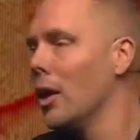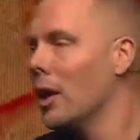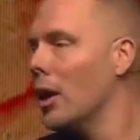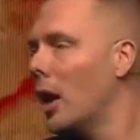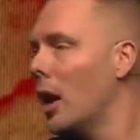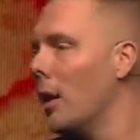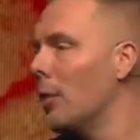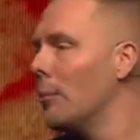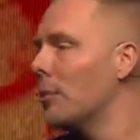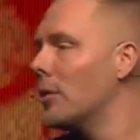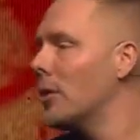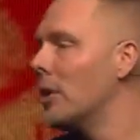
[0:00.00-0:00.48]

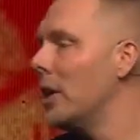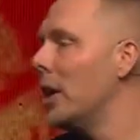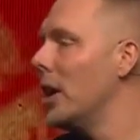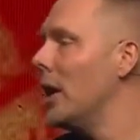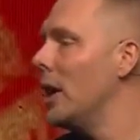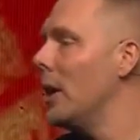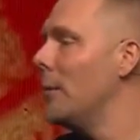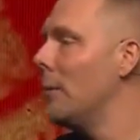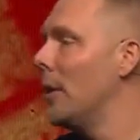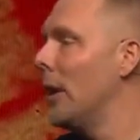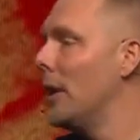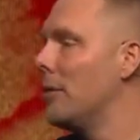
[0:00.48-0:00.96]
comes to
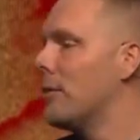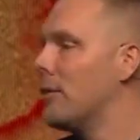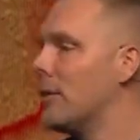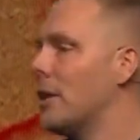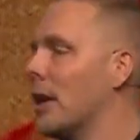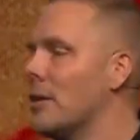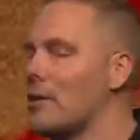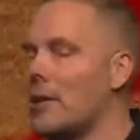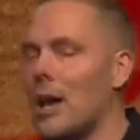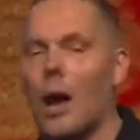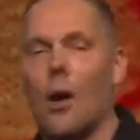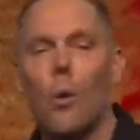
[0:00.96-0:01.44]
him and
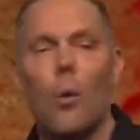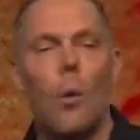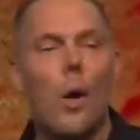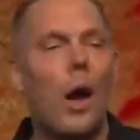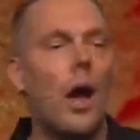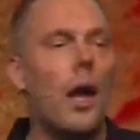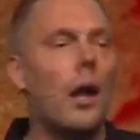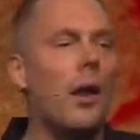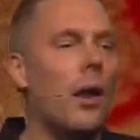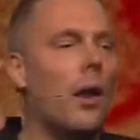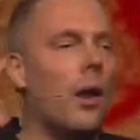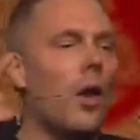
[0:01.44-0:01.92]
says, I
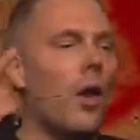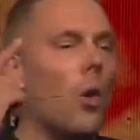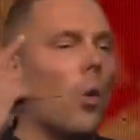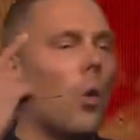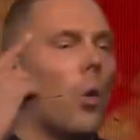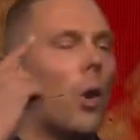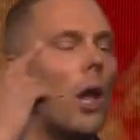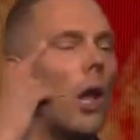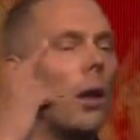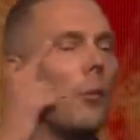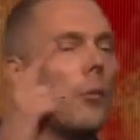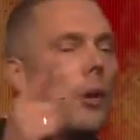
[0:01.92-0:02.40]
want
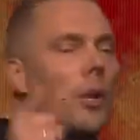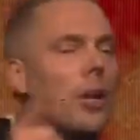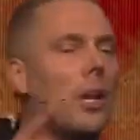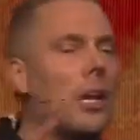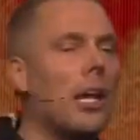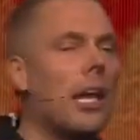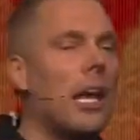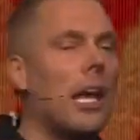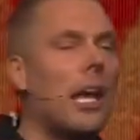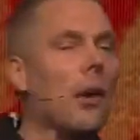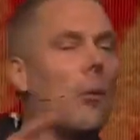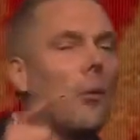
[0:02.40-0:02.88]
what I'm going
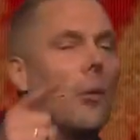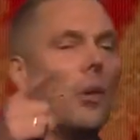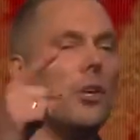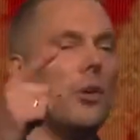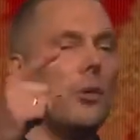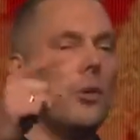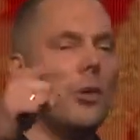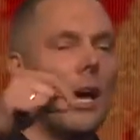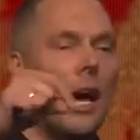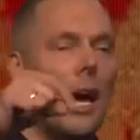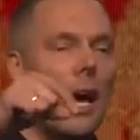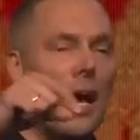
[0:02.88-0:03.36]
to get when
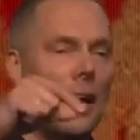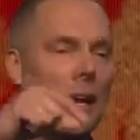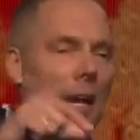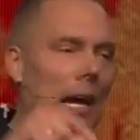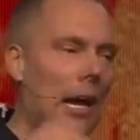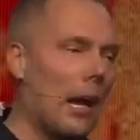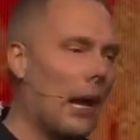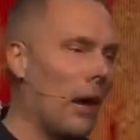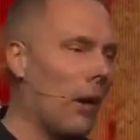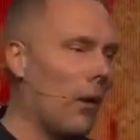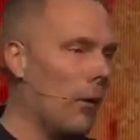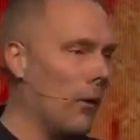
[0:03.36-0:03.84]
you die
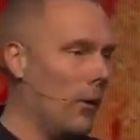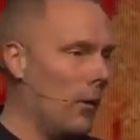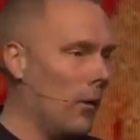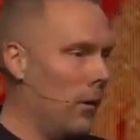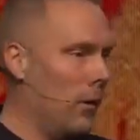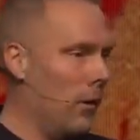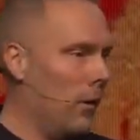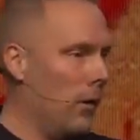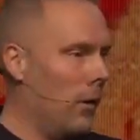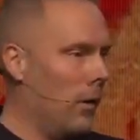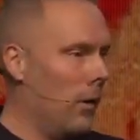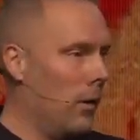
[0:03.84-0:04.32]
now.
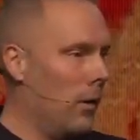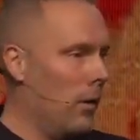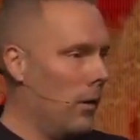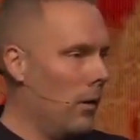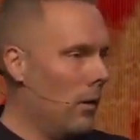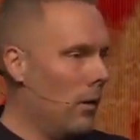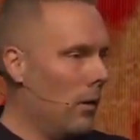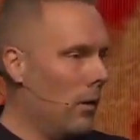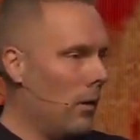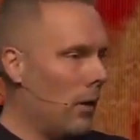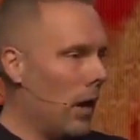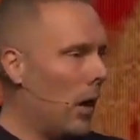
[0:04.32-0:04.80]

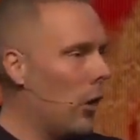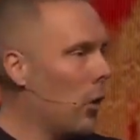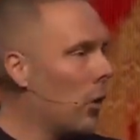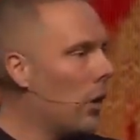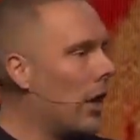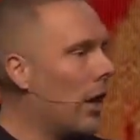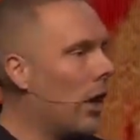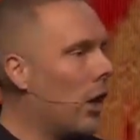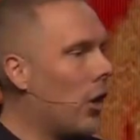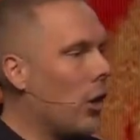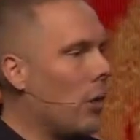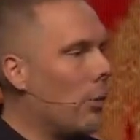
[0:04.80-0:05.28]
I
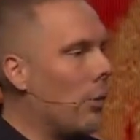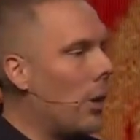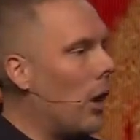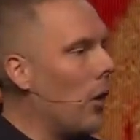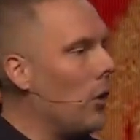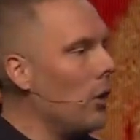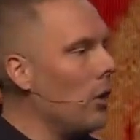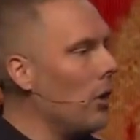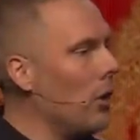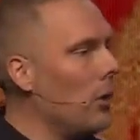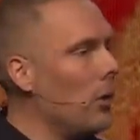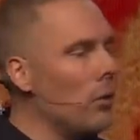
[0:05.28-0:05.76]
don't care
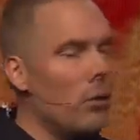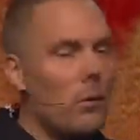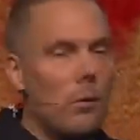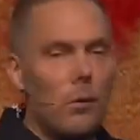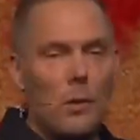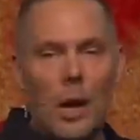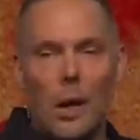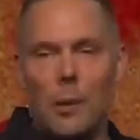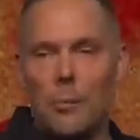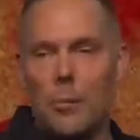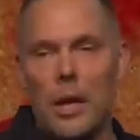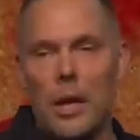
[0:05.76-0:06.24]
about you.